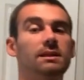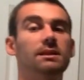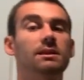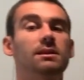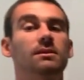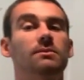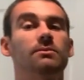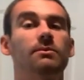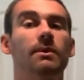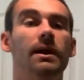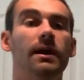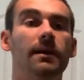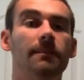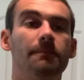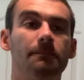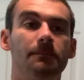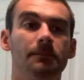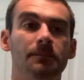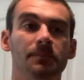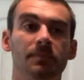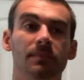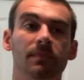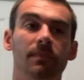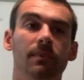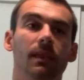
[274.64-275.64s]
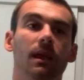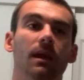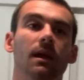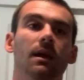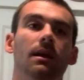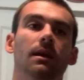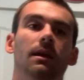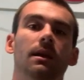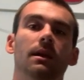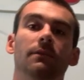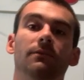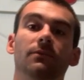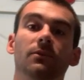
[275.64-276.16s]
this is where
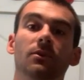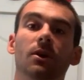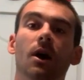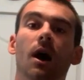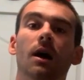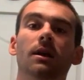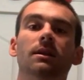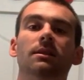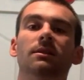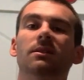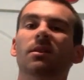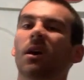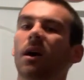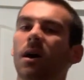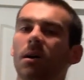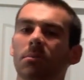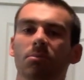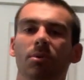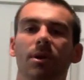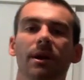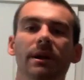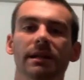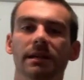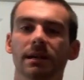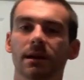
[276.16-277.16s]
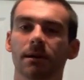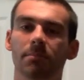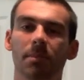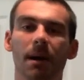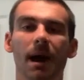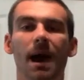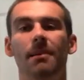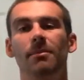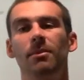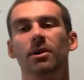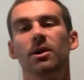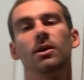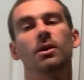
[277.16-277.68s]
if you got a Tom Brady, a
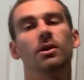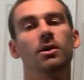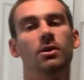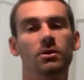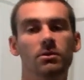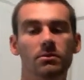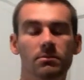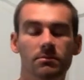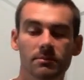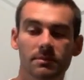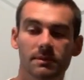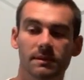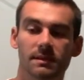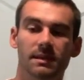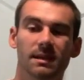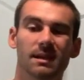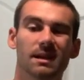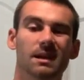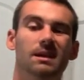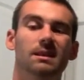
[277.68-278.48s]
Pat Mahomes,